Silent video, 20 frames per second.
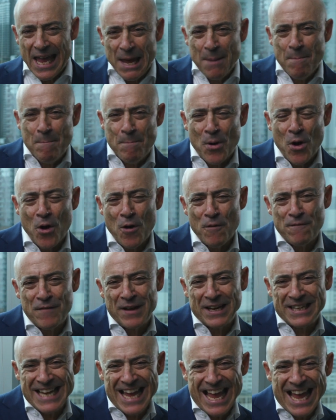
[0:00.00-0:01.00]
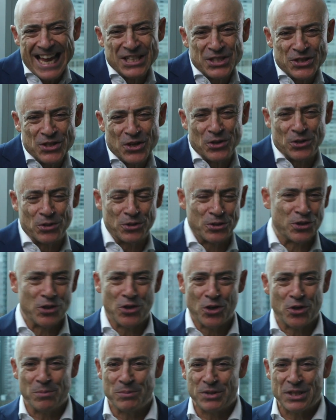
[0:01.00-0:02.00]
Imperfect external
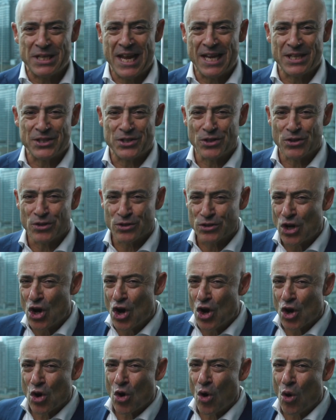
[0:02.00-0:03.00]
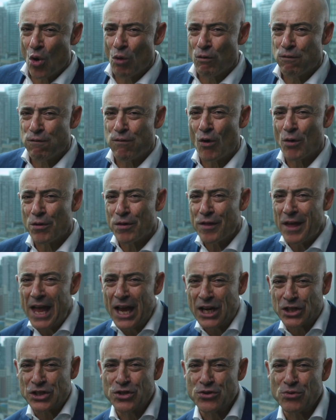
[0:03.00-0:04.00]
circumstances call
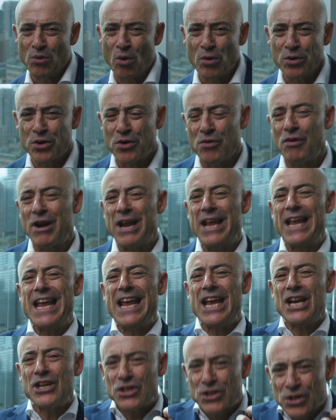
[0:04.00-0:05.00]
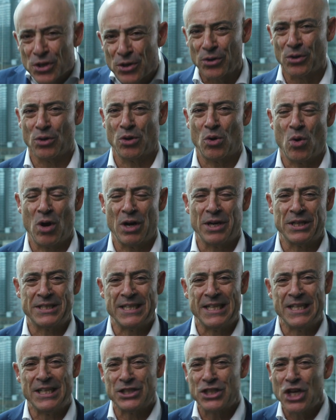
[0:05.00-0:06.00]
forth extraordinary internal
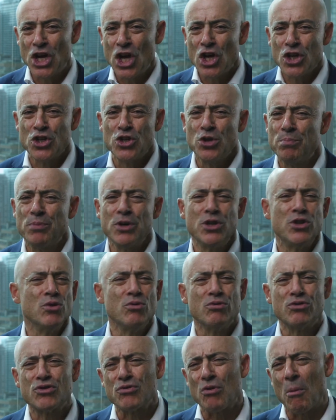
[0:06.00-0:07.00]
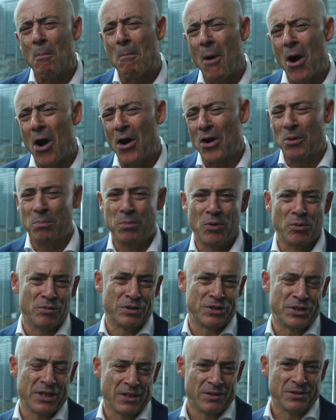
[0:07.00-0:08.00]
qualities to produce remarkable
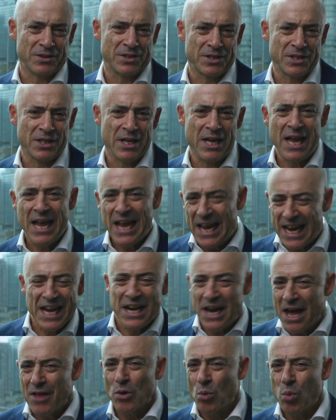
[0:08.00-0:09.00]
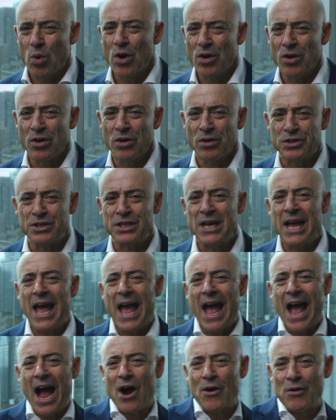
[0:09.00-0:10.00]
results. In other words,
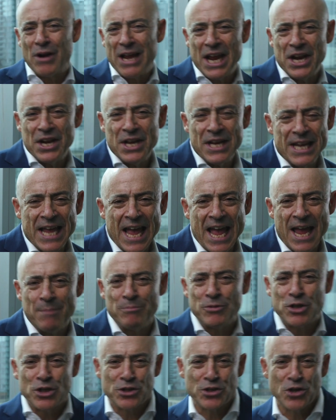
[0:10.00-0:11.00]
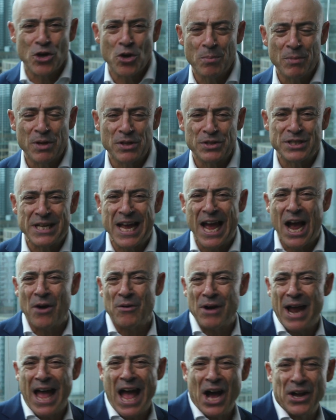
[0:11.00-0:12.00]
our inner game determines
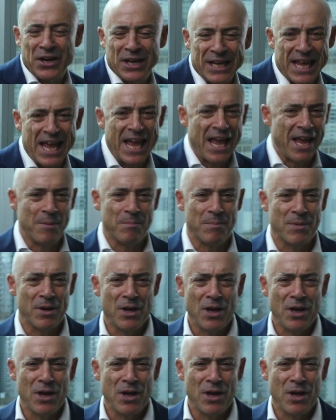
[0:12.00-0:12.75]
our outer game.